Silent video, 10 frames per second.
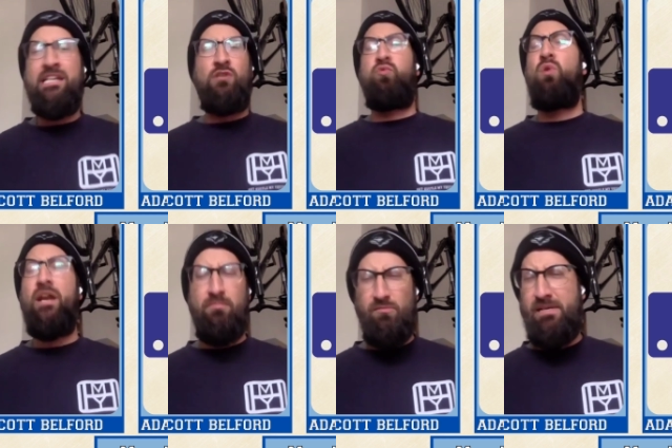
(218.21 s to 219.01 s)

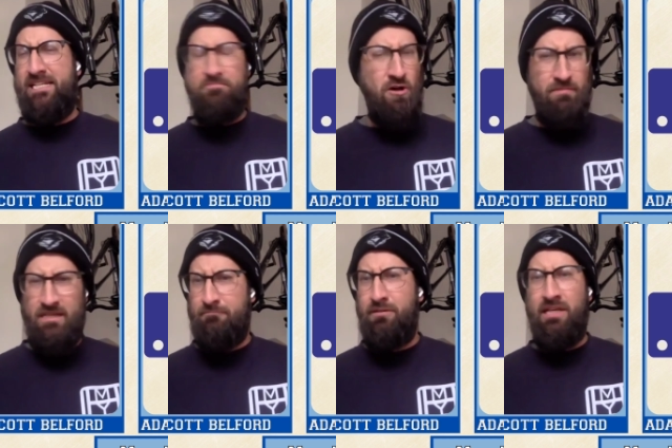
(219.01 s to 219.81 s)
Incredible baseball
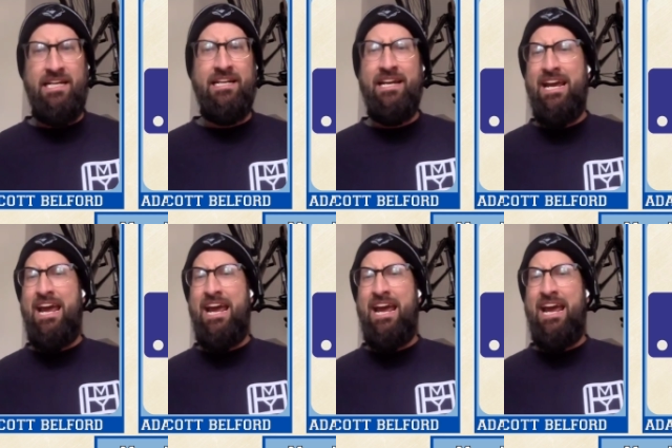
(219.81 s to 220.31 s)
being played.